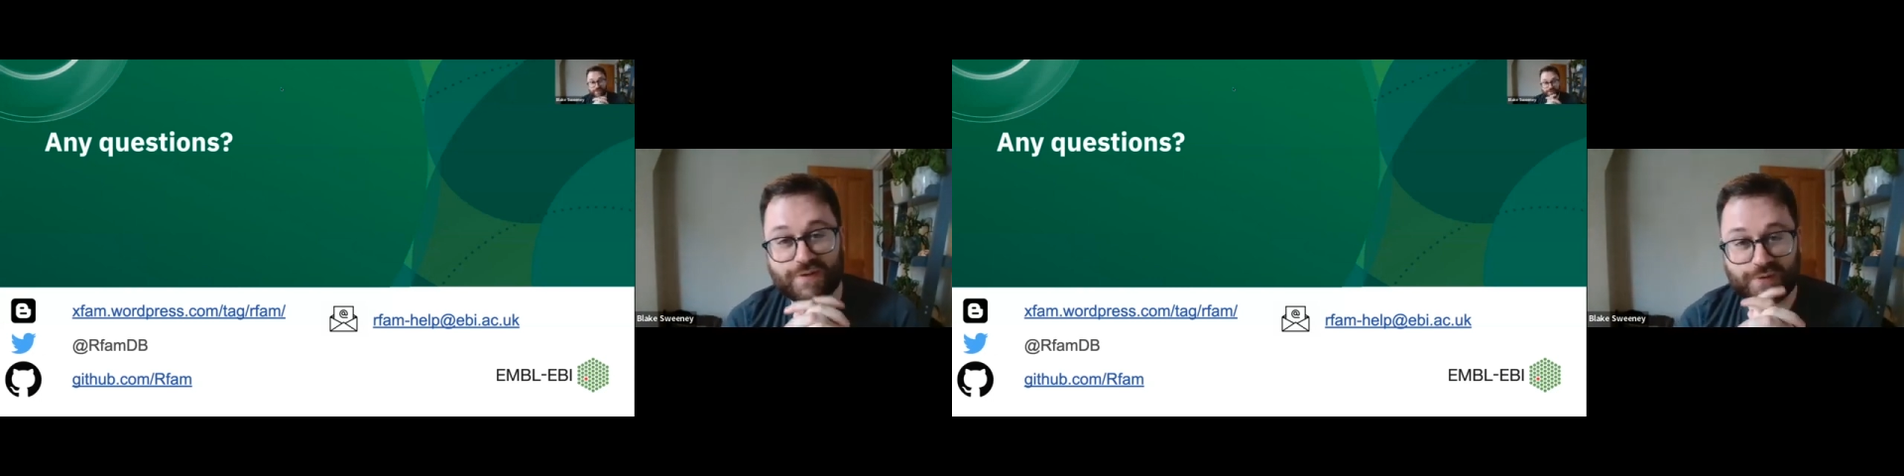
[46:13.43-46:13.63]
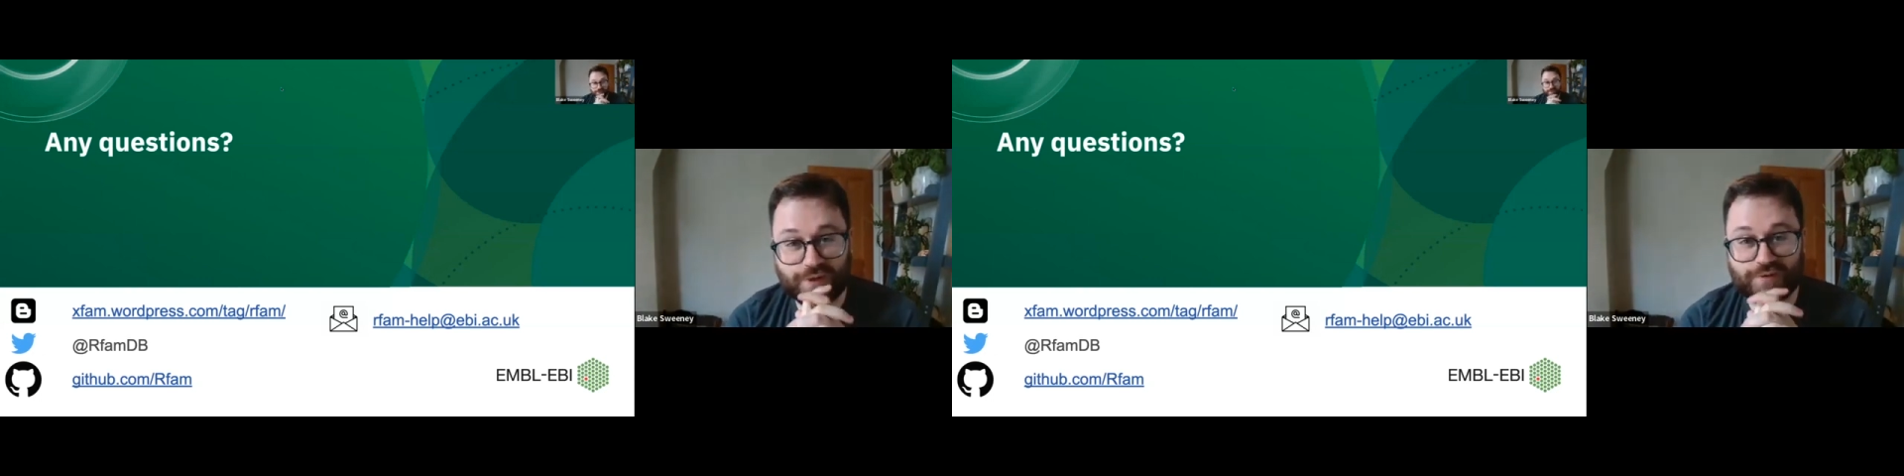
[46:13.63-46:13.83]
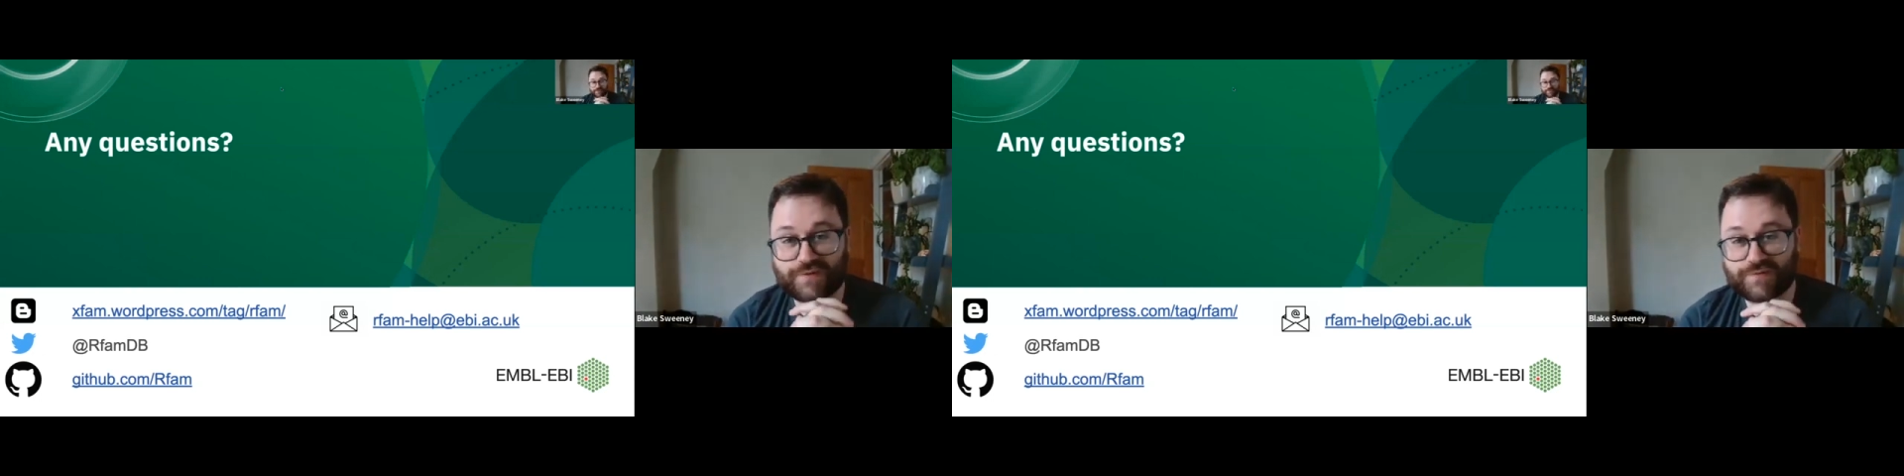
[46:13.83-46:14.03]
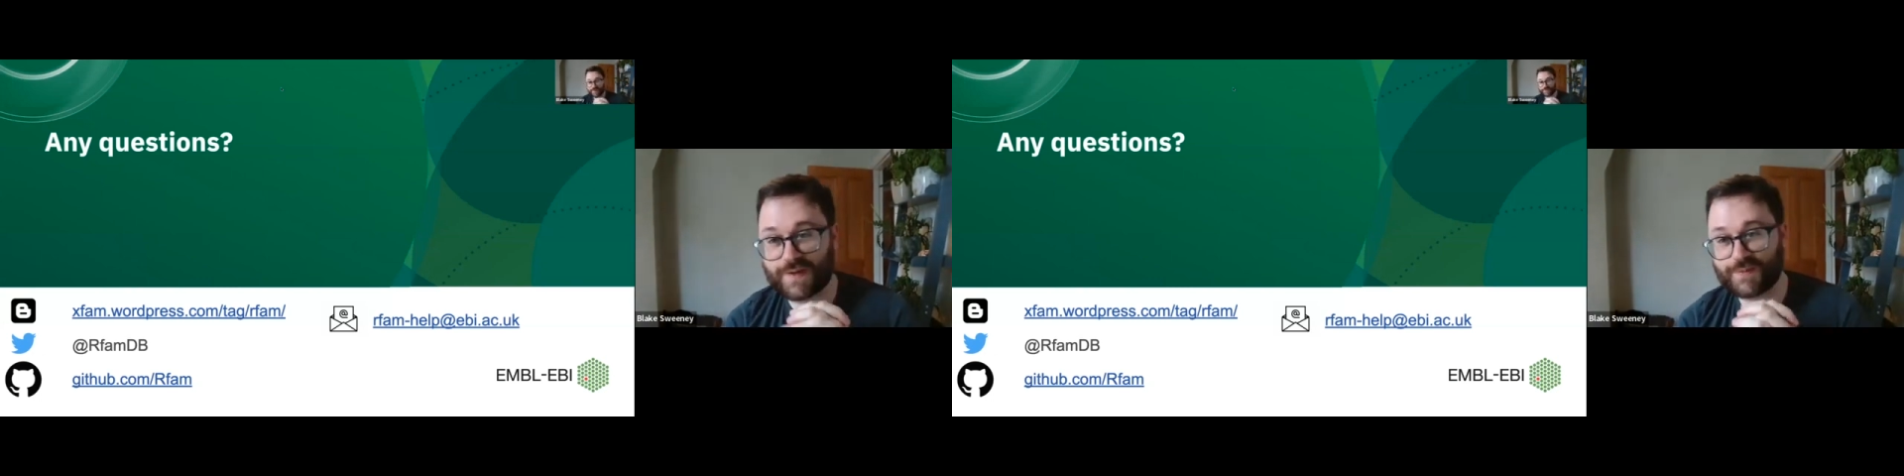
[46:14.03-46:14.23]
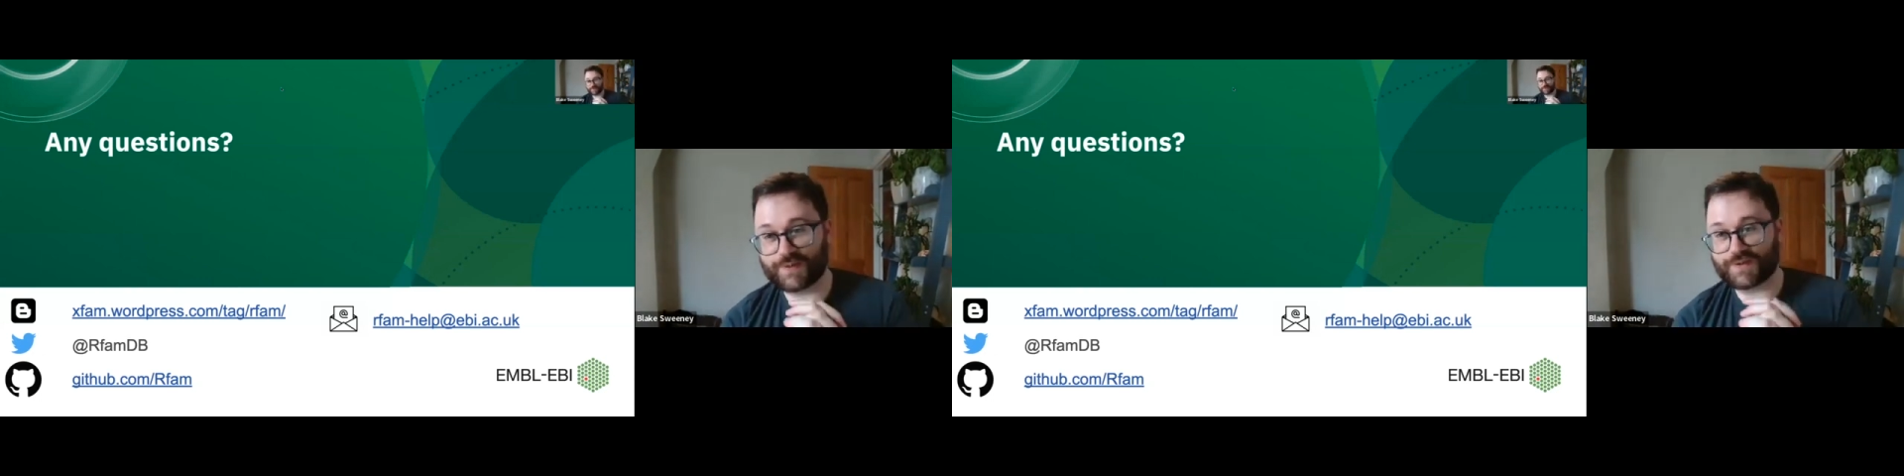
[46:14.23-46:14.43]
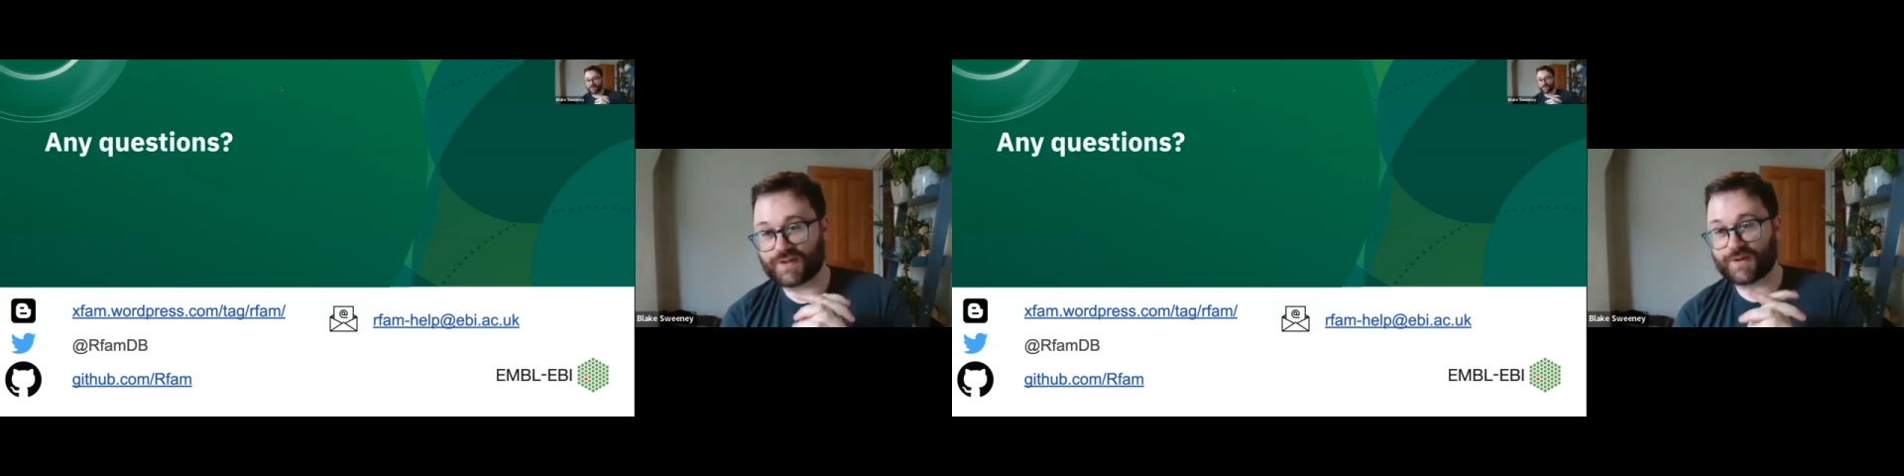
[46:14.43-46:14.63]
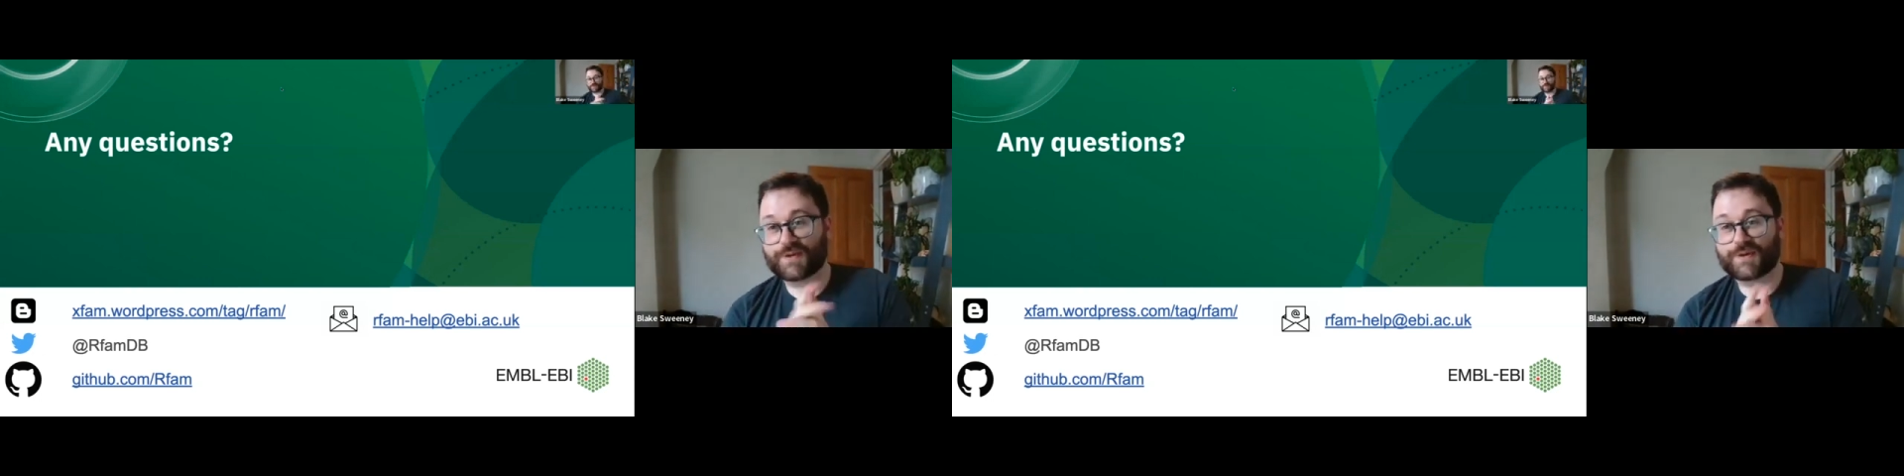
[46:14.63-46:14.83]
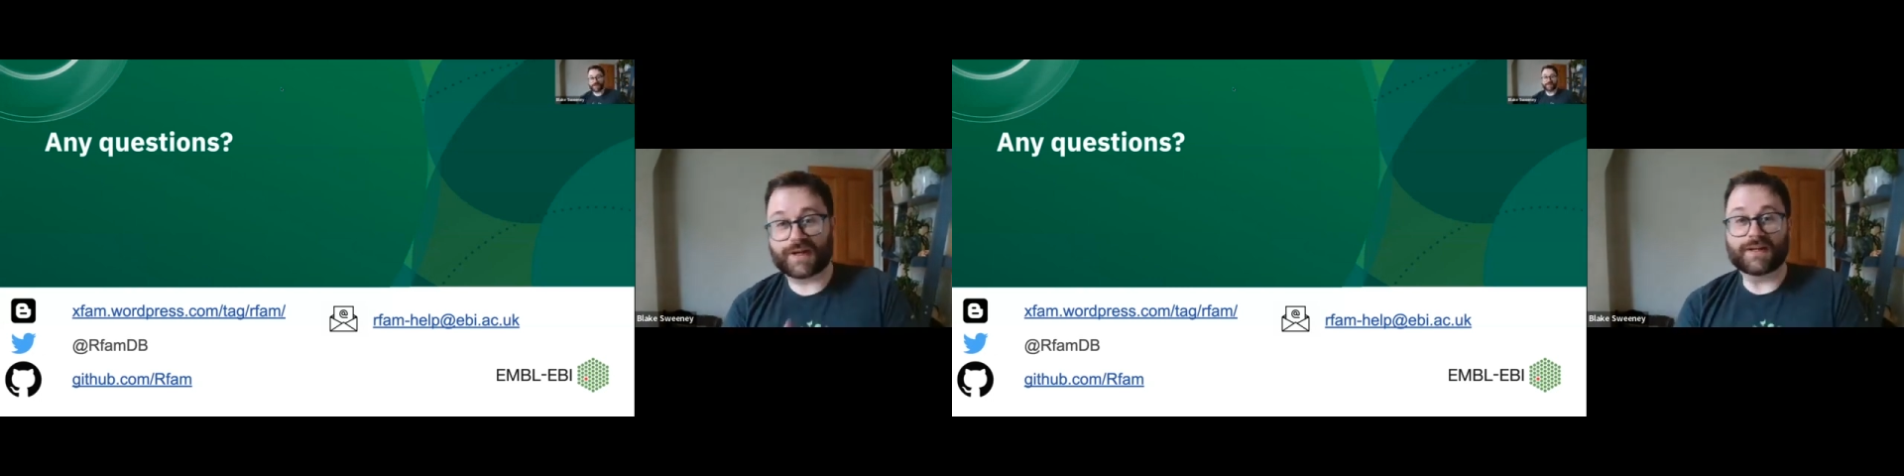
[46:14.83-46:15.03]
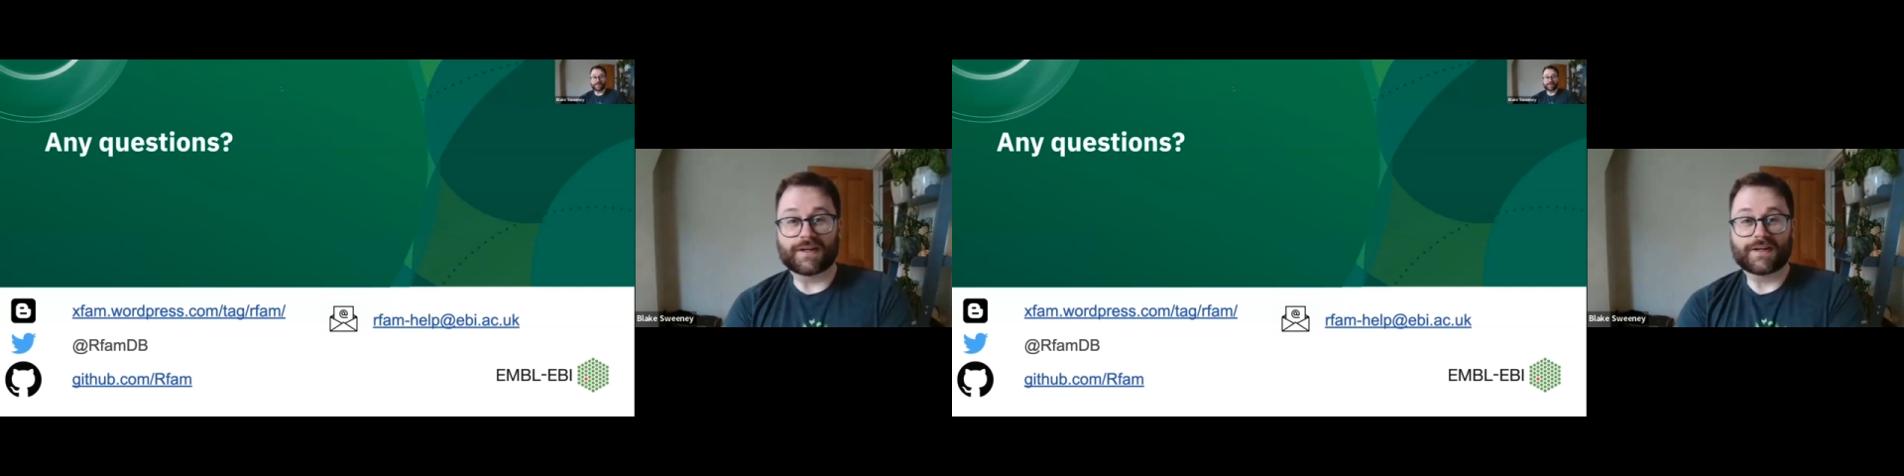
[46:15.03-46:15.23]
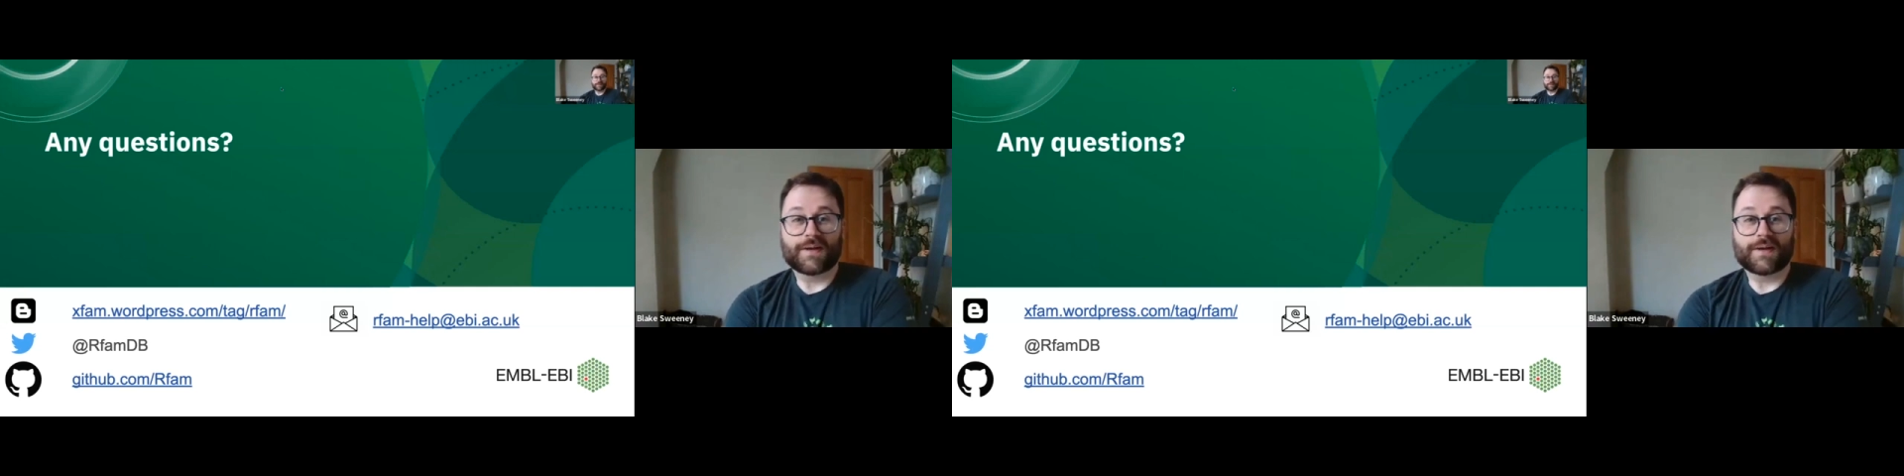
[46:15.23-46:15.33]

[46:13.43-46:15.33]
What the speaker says: every Rfam family was. That'd be great.